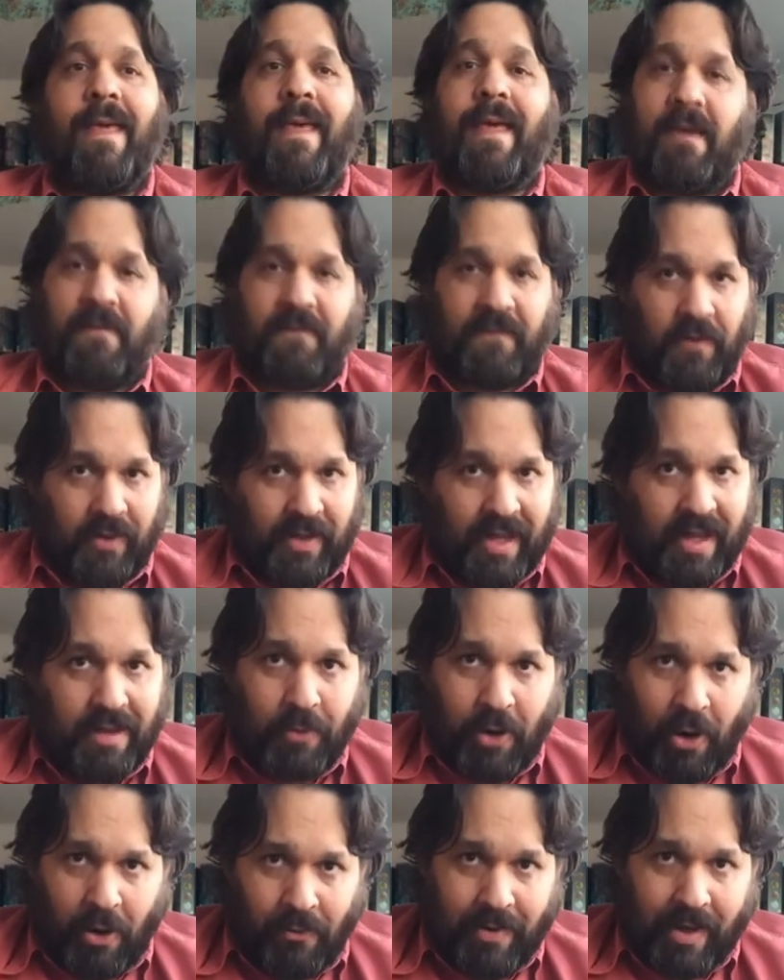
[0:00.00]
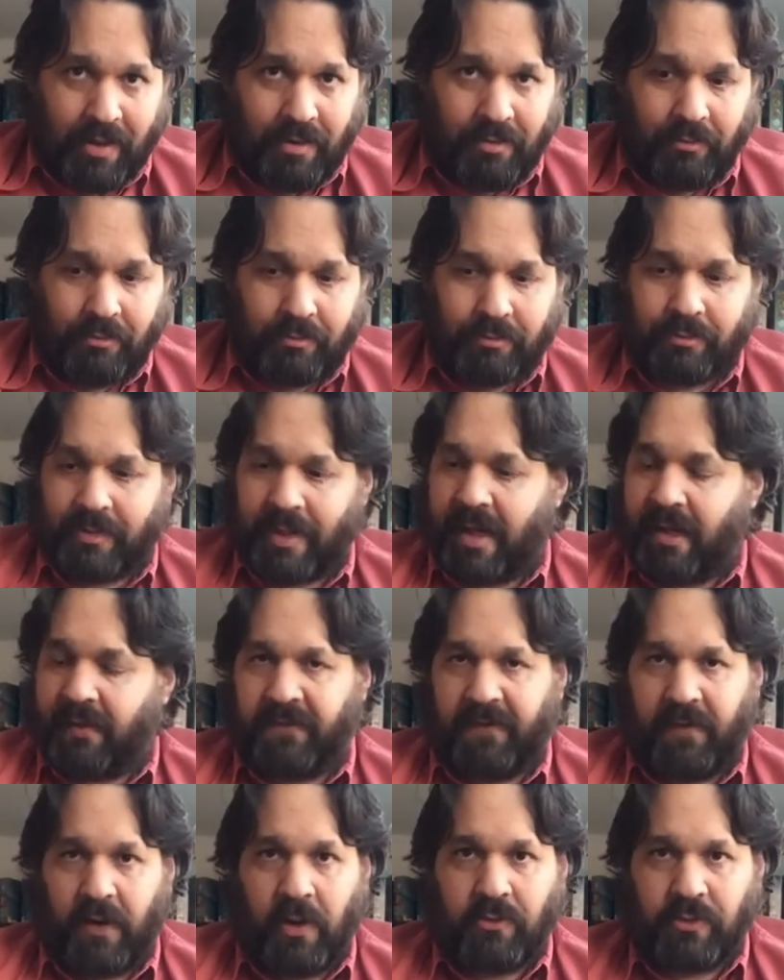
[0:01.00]
If you keep going, it
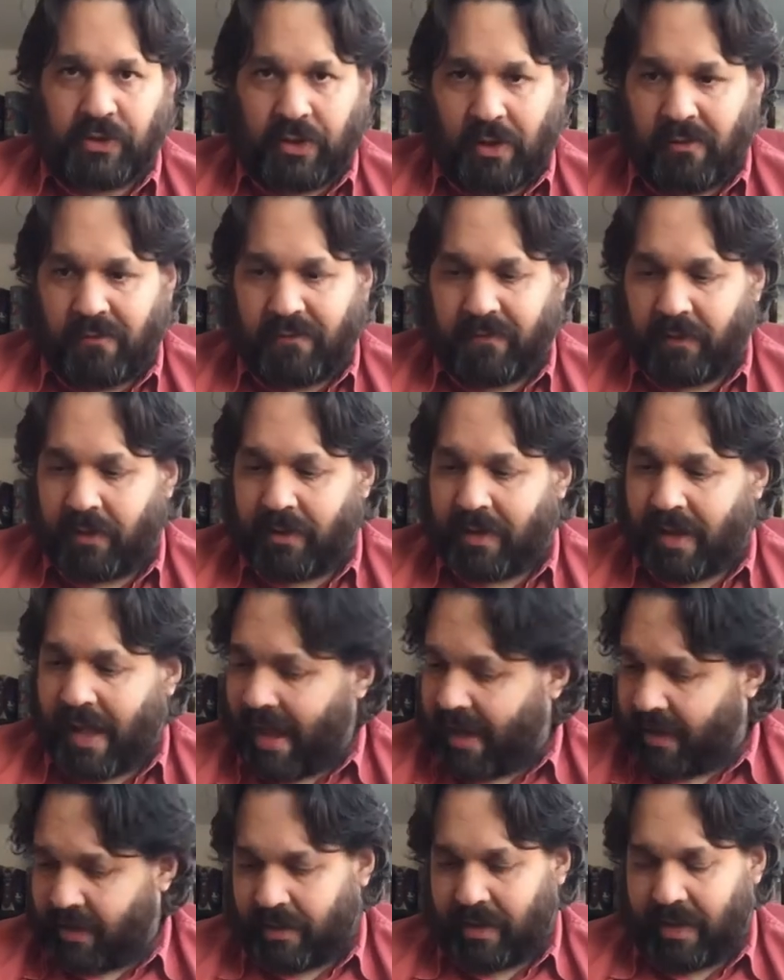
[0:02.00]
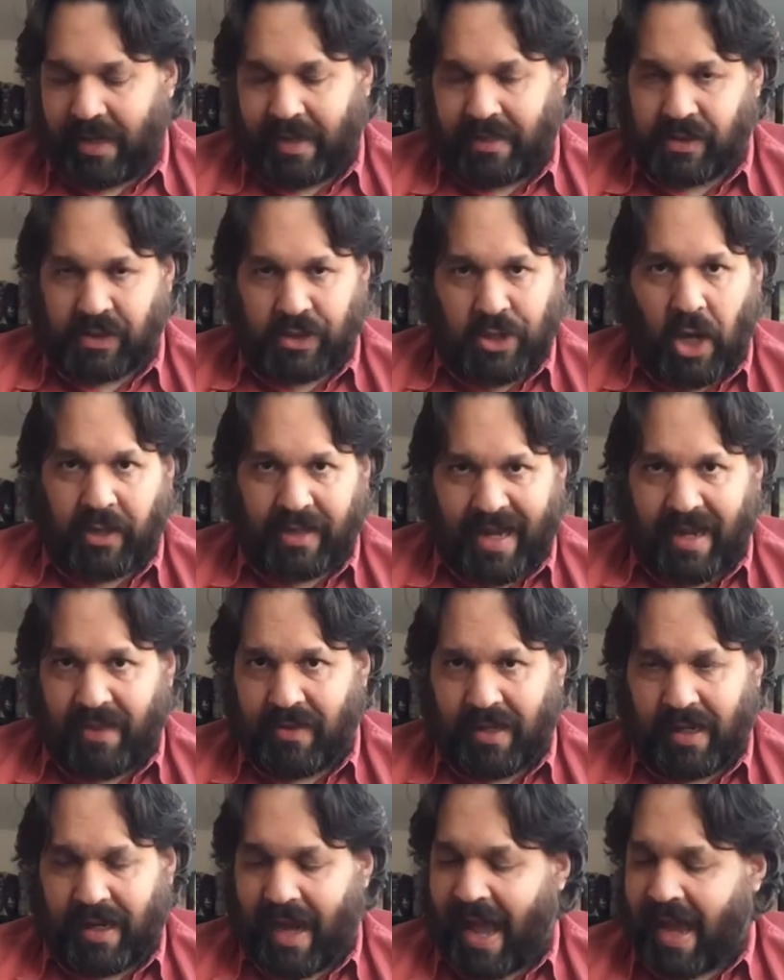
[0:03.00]
flows over, and it's not in
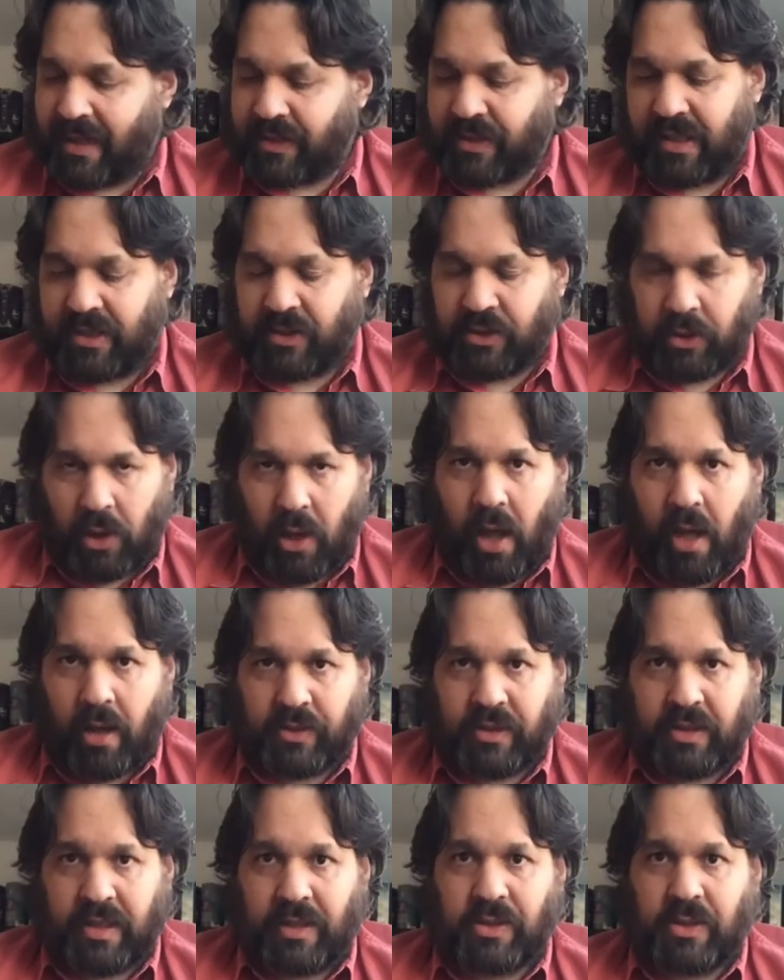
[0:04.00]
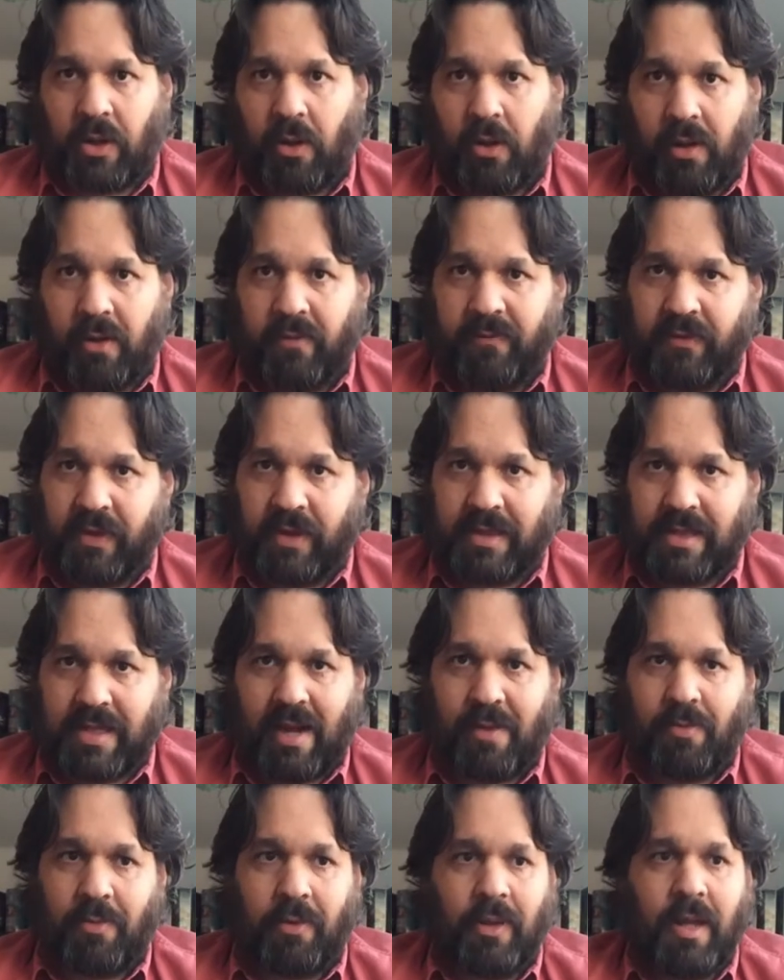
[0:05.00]
the glass, it's lost. It's all over the
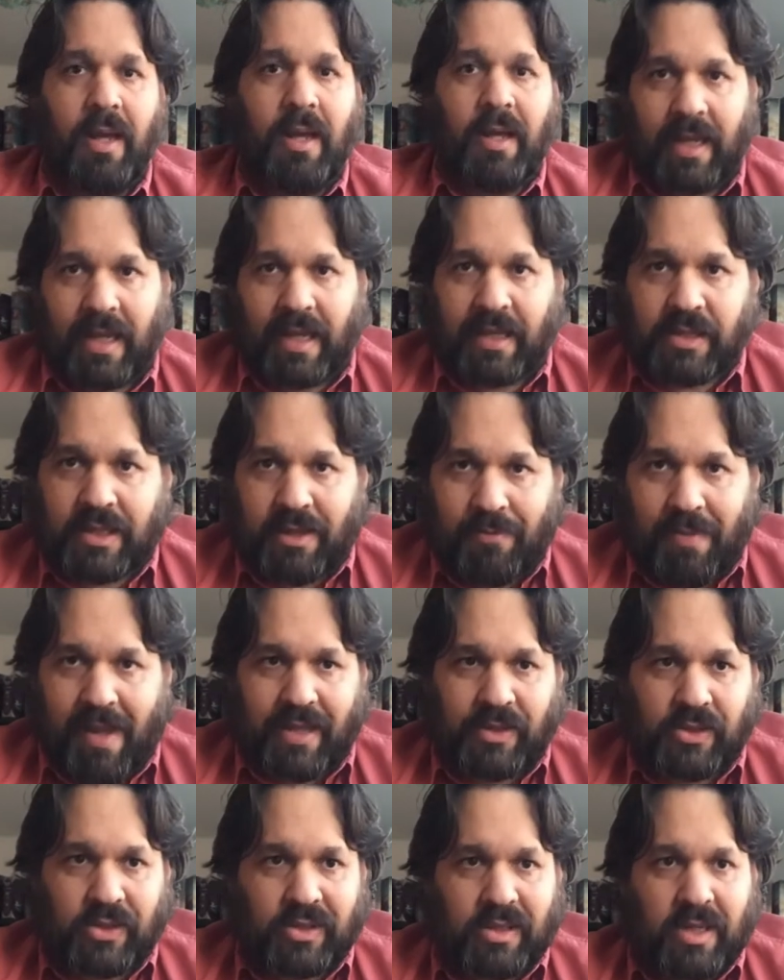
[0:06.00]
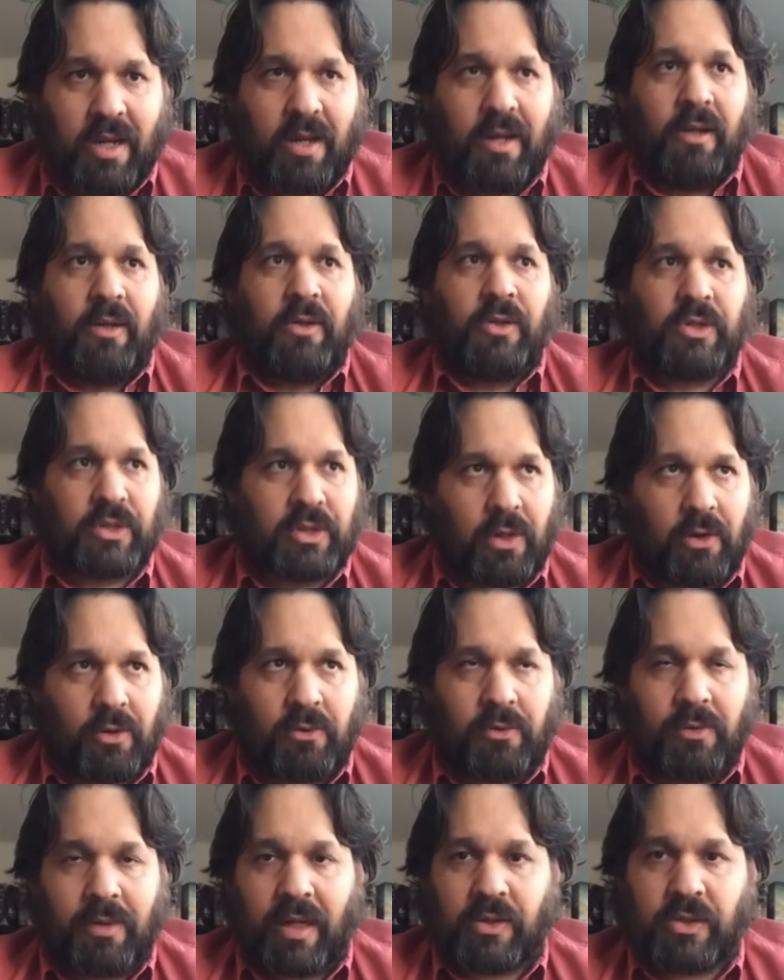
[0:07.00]
table, it's a mess.
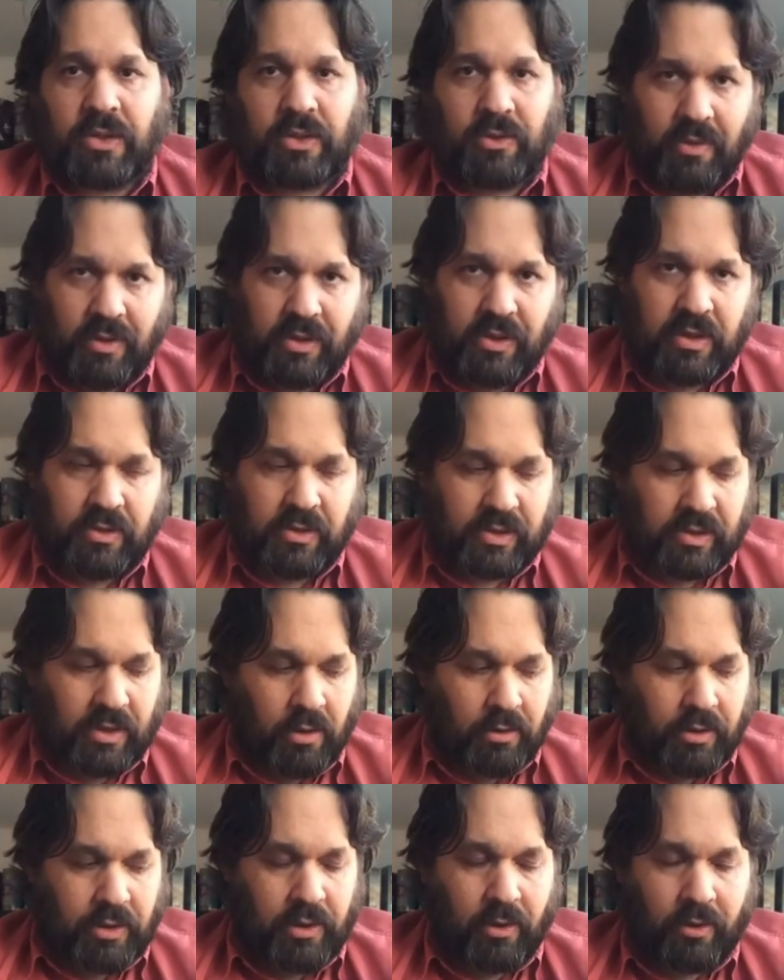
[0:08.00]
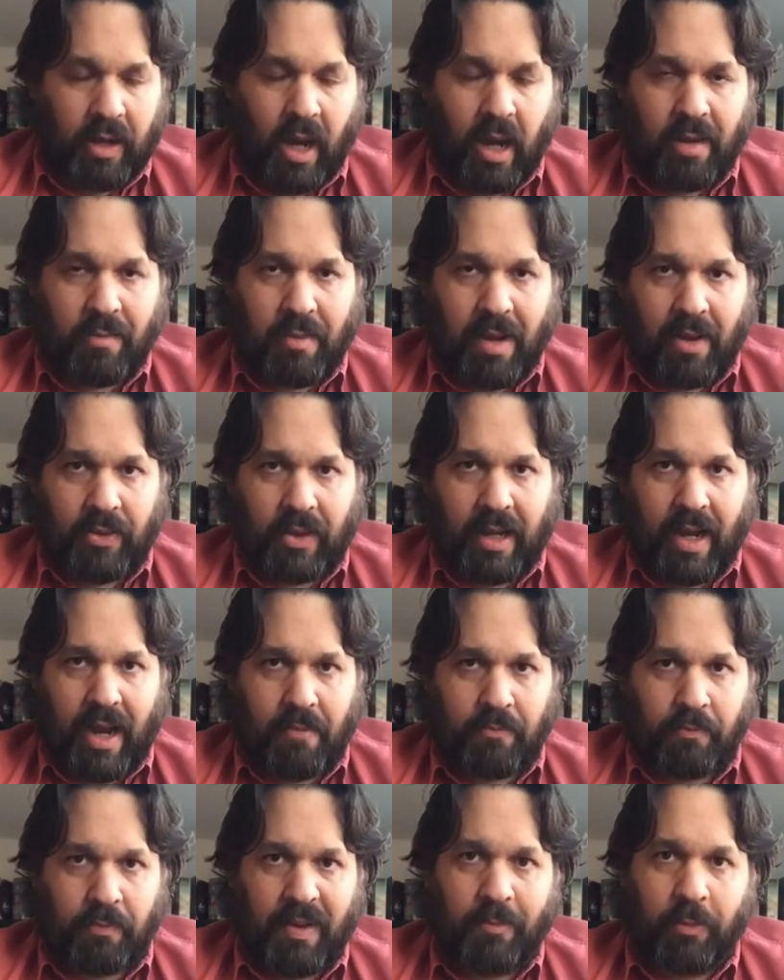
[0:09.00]
So as soon as you start talking about the
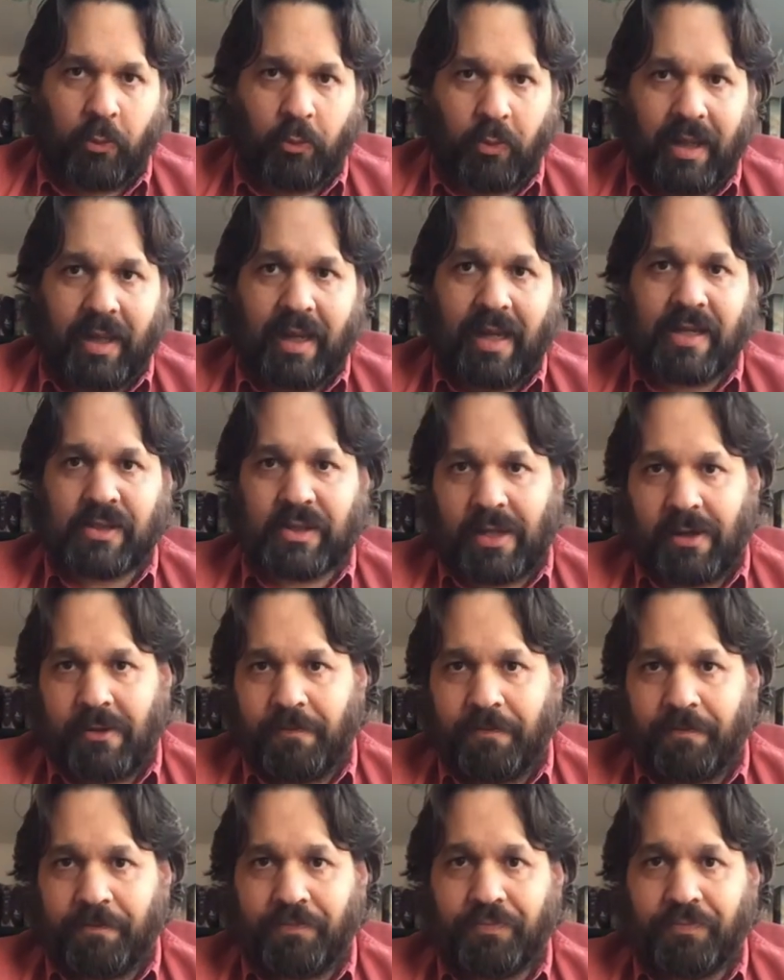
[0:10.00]
game, people will listen,